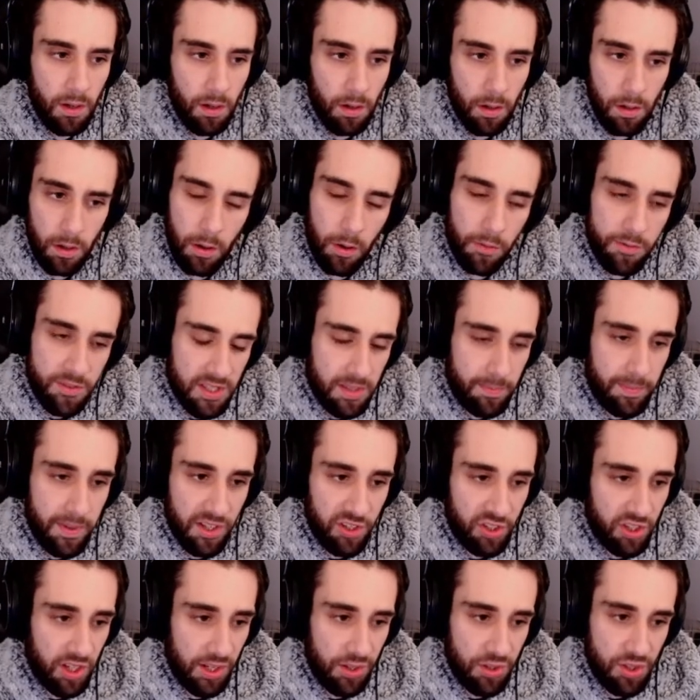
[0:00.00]
Obviously
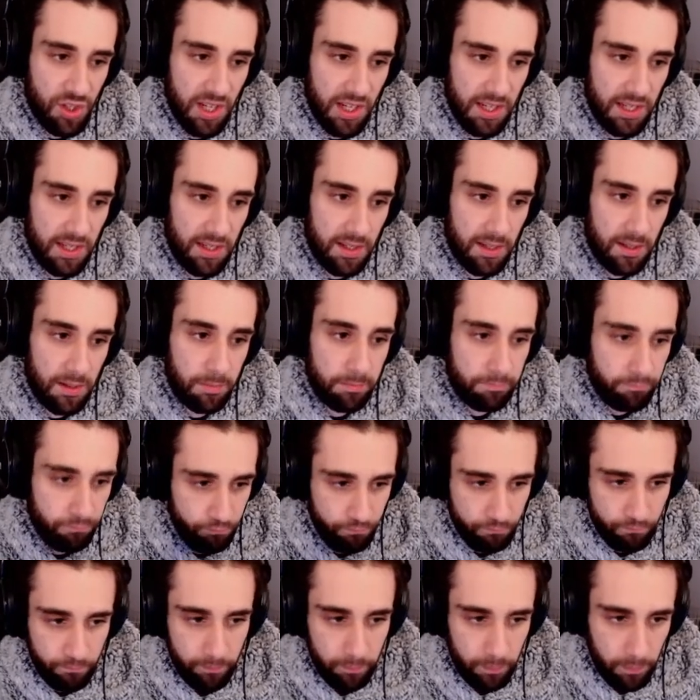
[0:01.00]
big change here,
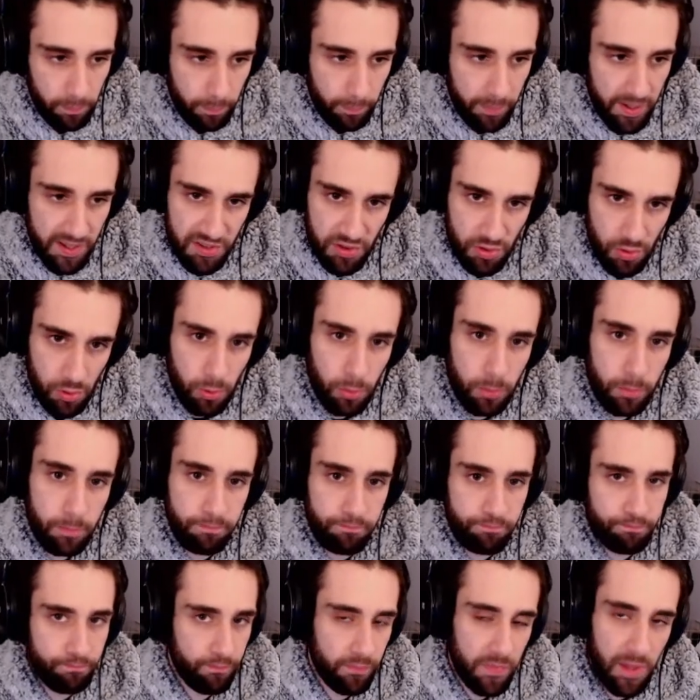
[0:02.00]
pistol.
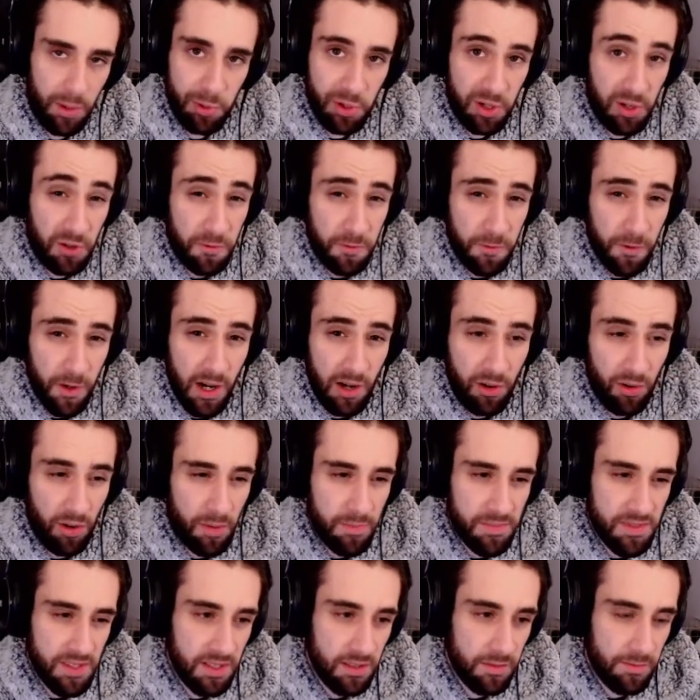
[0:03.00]
There were no
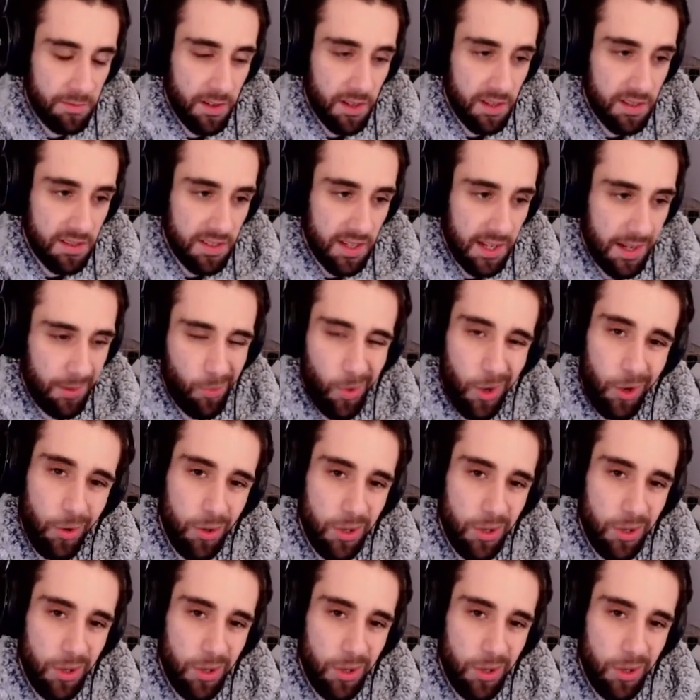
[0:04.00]
firearms in the first game. Well,